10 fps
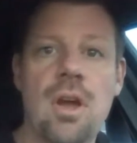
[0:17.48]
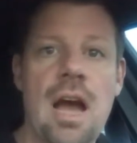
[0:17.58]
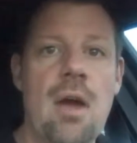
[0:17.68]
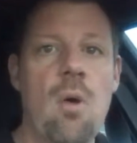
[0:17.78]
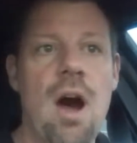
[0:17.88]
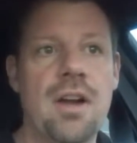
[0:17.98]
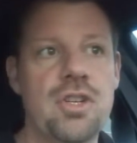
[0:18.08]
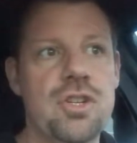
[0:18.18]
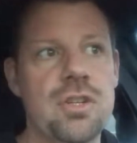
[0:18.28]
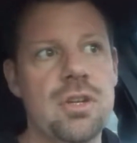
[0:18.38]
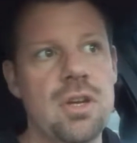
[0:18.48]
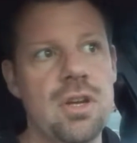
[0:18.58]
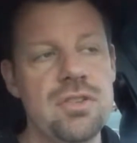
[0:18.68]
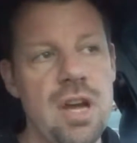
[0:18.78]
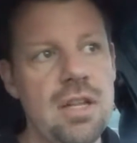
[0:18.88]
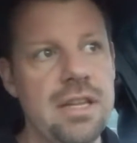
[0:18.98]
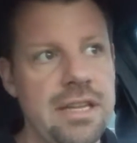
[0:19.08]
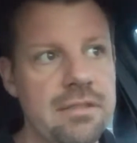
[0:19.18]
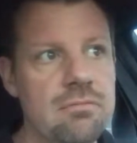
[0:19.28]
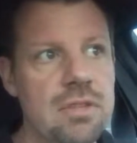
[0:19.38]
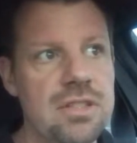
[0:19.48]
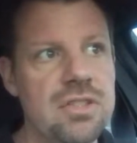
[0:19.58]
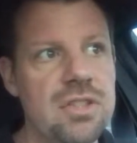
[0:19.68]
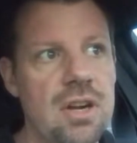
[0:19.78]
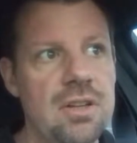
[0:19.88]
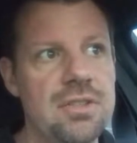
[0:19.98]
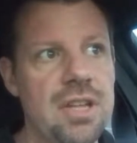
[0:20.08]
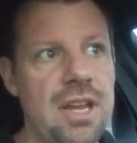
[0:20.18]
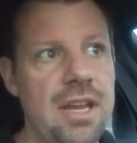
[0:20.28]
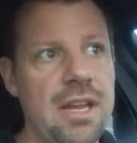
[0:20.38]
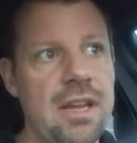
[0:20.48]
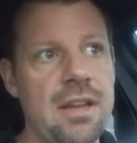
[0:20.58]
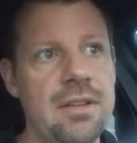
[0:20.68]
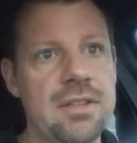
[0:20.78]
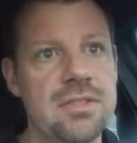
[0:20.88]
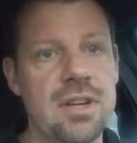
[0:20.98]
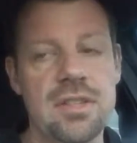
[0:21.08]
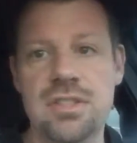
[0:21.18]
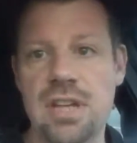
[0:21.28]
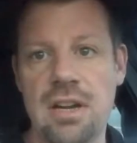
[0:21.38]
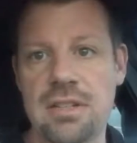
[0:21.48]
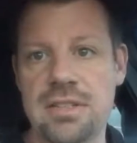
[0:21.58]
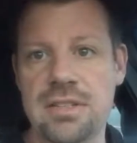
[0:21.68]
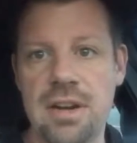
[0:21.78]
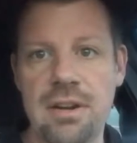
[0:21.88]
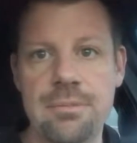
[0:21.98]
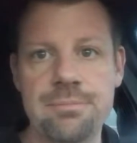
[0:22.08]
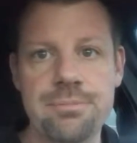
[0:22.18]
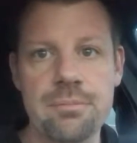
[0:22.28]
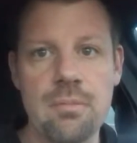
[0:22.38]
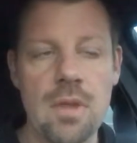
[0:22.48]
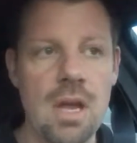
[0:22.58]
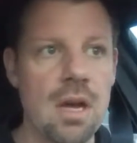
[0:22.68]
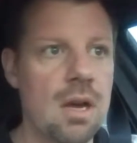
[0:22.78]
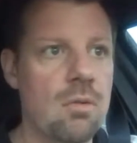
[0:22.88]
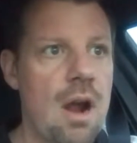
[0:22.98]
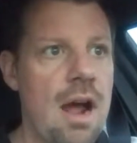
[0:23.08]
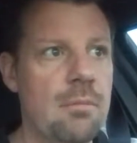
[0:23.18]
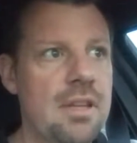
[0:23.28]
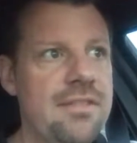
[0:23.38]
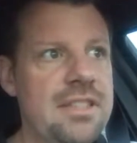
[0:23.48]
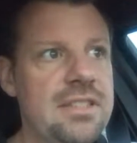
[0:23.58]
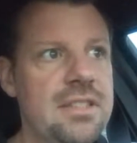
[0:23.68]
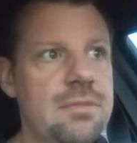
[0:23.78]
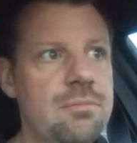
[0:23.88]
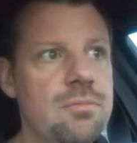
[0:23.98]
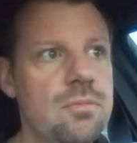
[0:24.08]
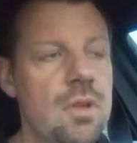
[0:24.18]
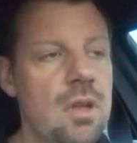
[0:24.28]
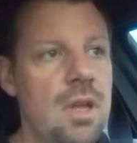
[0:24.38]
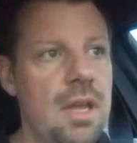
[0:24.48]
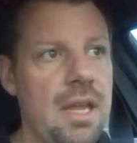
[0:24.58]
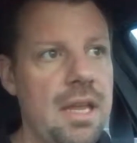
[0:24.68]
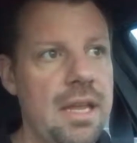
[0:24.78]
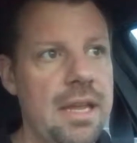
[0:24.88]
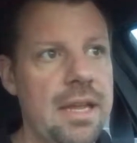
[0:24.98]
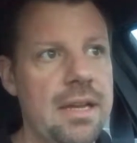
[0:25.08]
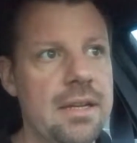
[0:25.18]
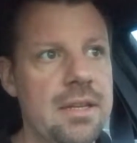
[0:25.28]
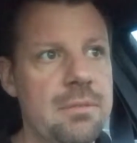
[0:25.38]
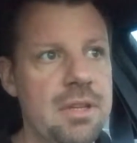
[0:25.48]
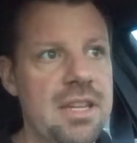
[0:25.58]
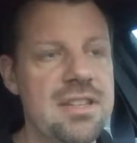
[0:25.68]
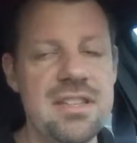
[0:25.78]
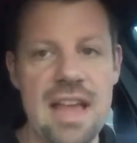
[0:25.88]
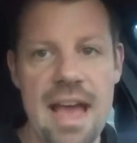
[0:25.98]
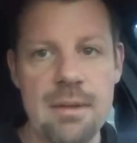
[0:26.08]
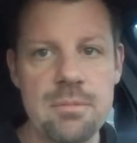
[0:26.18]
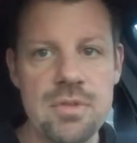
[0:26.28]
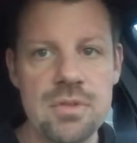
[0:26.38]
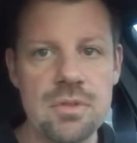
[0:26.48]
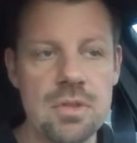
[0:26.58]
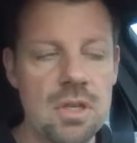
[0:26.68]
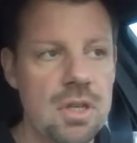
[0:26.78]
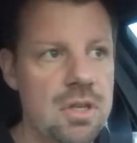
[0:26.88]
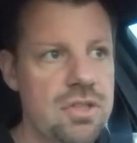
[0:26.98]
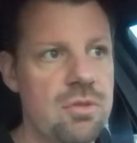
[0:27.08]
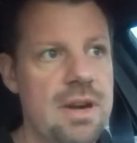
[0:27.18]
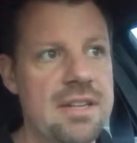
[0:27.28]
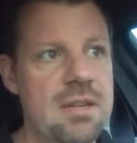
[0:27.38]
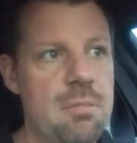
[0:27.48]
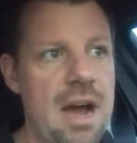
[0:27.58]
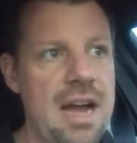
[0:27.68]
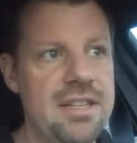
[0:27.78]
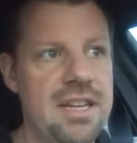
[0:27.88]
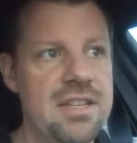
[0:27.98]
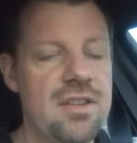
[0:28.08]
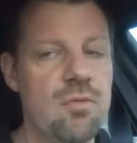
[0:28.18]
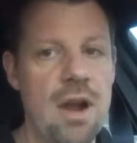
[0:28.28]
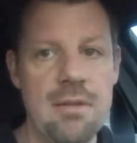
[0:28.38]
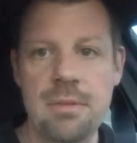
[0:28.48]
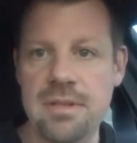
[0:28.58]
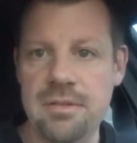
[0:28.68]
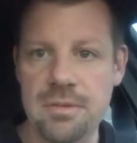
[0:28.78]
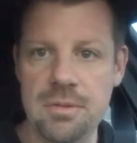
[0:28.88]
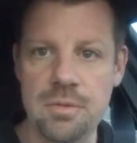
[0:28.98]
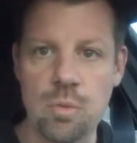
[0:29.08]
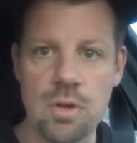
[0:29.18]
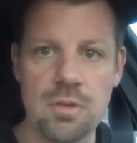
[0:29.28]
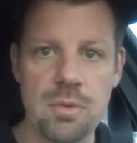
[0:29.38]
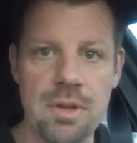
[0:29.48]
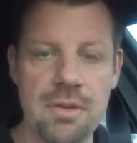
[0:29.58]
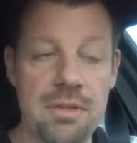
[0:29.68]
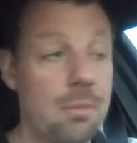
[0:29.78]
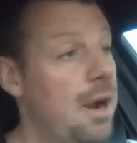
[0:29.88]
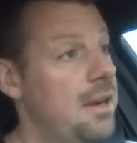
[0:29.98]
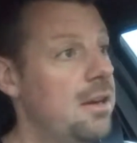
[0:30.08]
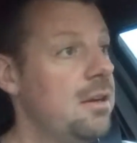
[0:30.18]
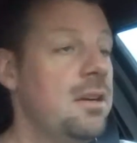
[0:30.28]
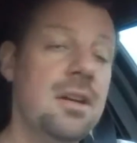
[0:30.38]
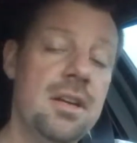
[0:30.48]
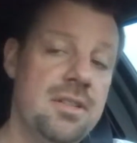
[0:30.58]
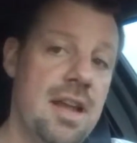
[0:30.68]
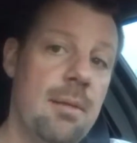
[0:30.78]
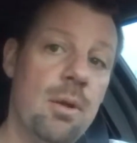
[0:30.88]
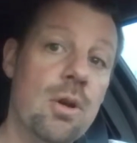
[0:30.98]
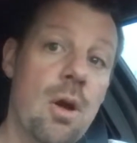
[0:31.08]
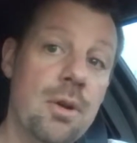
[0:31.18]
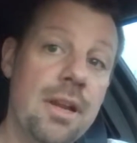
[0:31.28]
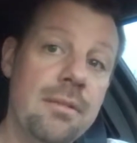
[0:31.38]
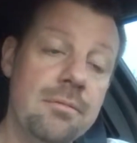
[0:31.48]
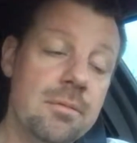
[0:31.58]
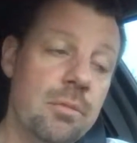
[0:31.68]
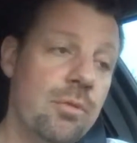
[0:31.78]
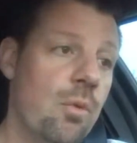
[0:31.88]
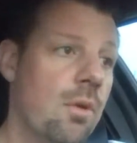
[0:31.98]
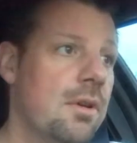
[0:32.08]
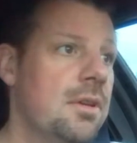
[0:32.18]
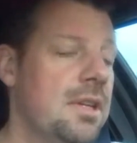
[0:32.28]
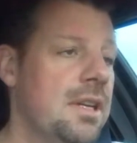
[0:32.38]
watched Tully that stars Charlize Theron, Rob Livingston, and Mackenzie Adams. It's directed by Jason Reitman, who's worked with the writer Diablo Cody before,